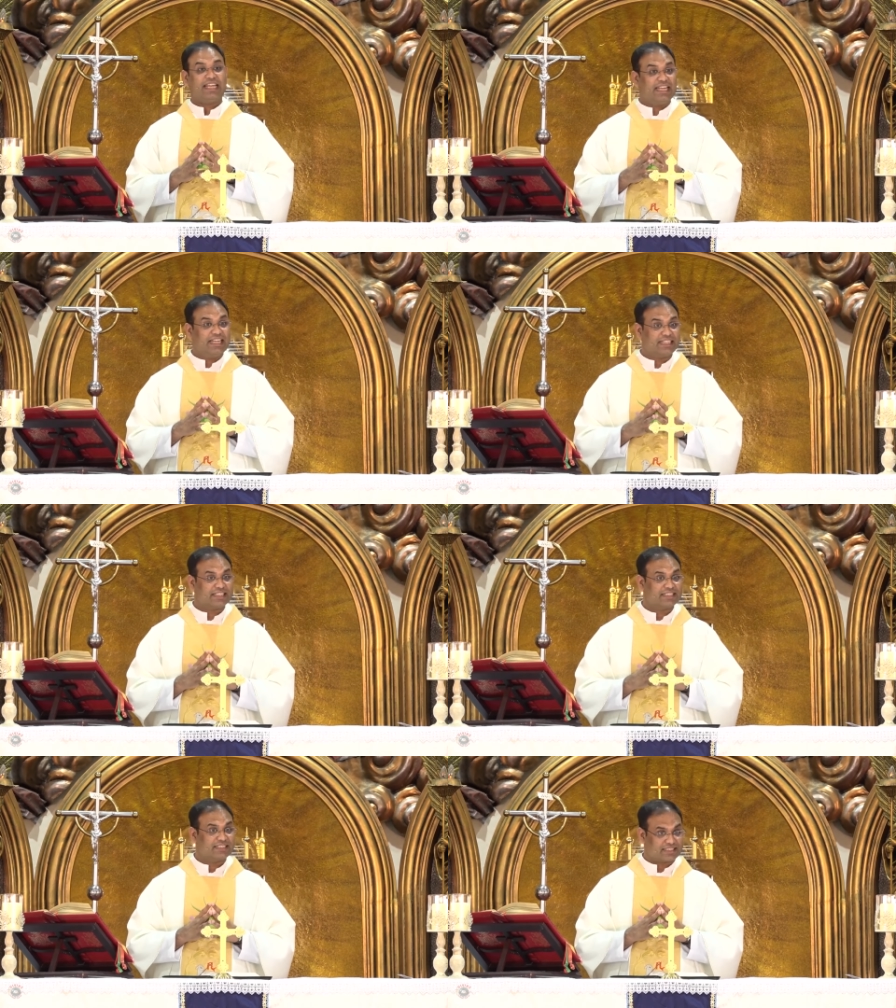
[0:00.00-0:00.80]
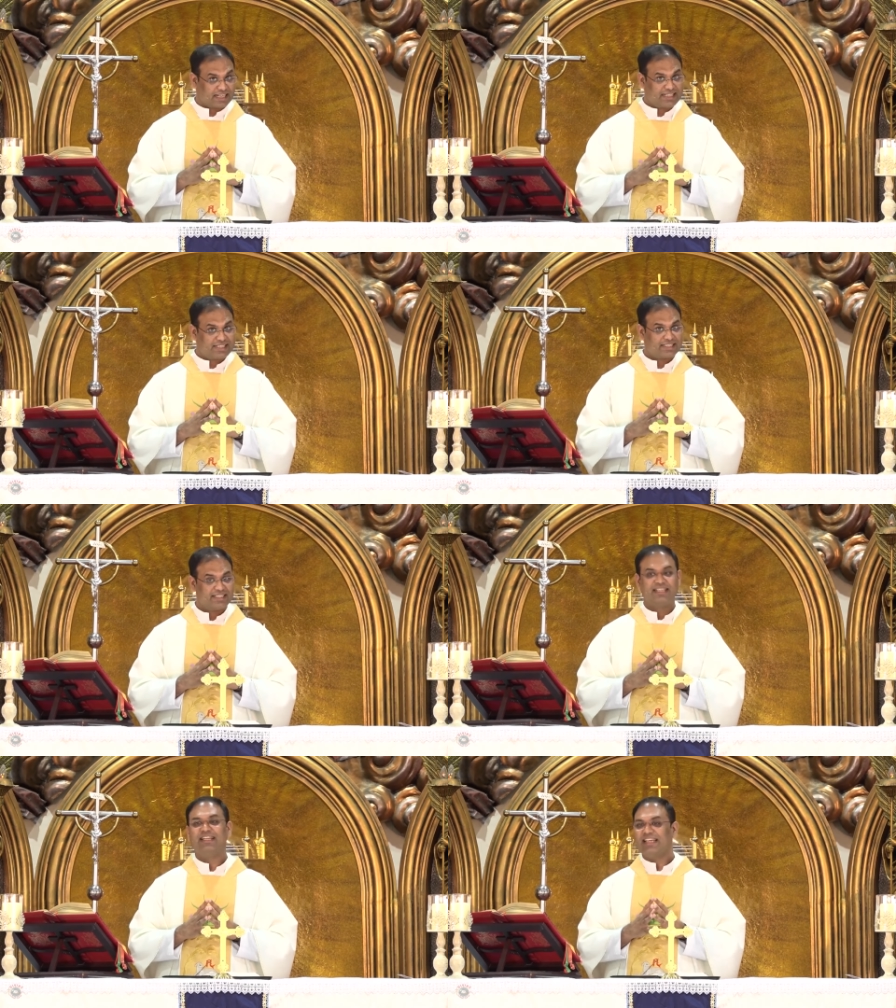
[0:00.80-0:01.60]
Healing, right?
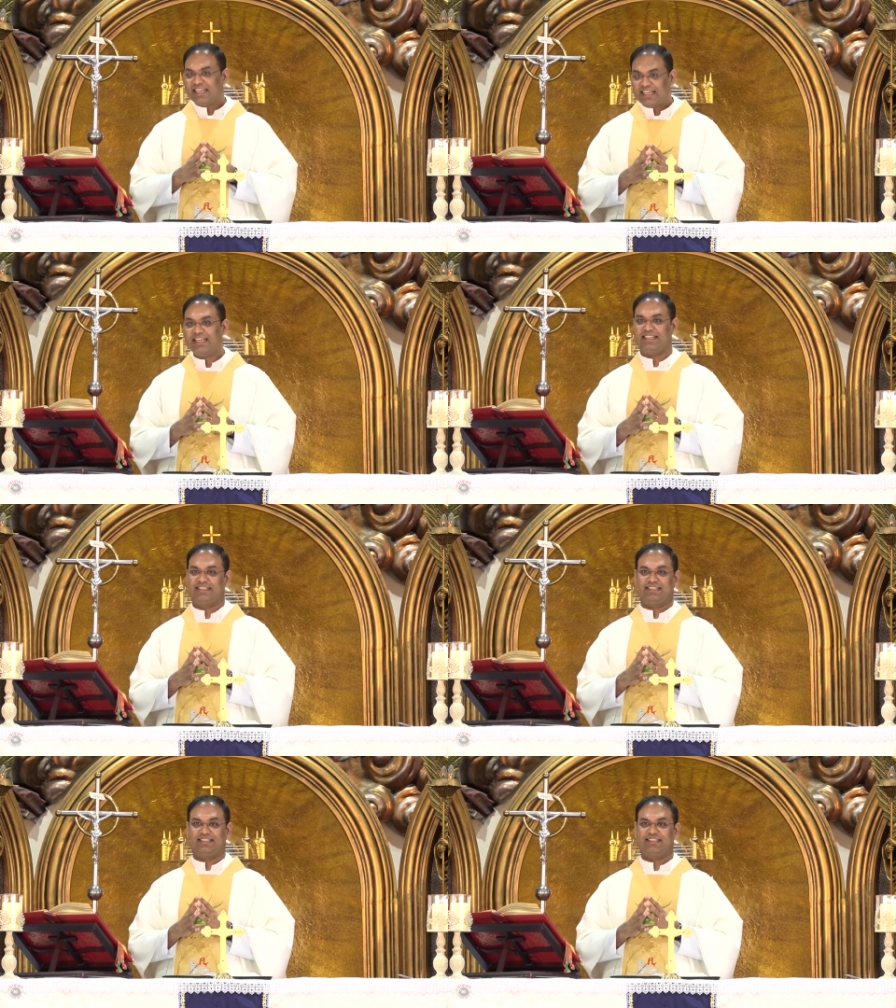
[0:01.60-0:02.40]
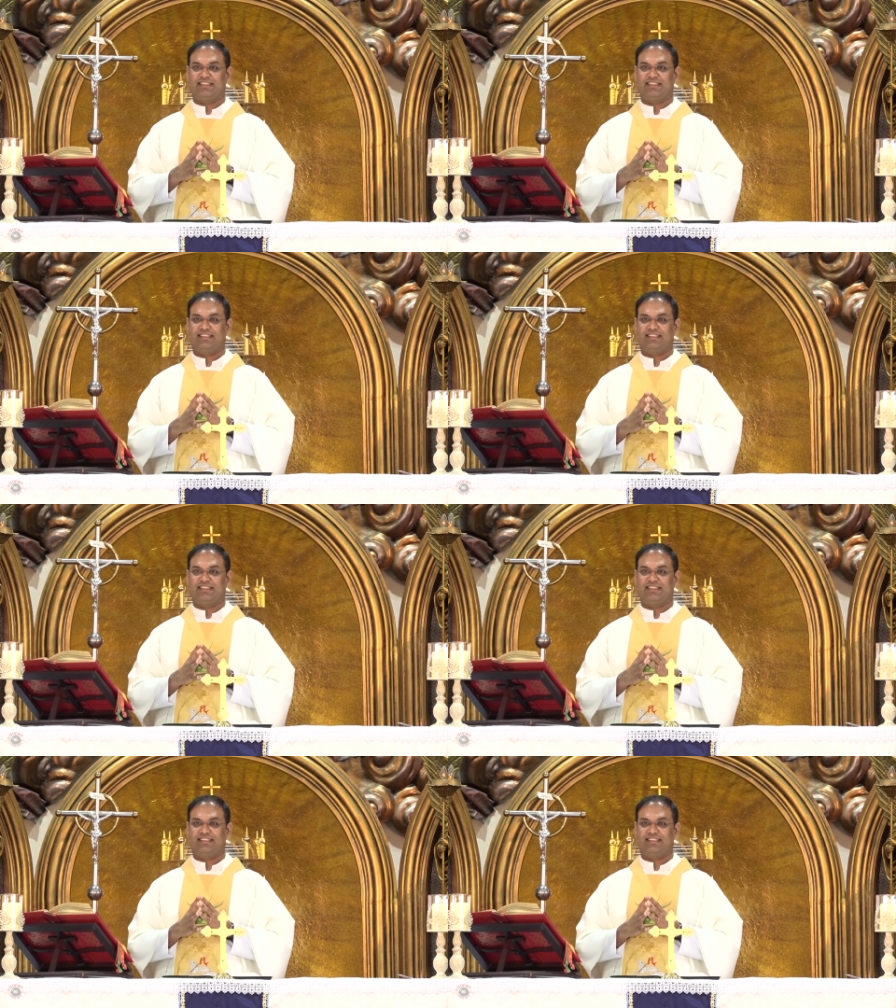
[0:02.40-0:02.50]
Healing.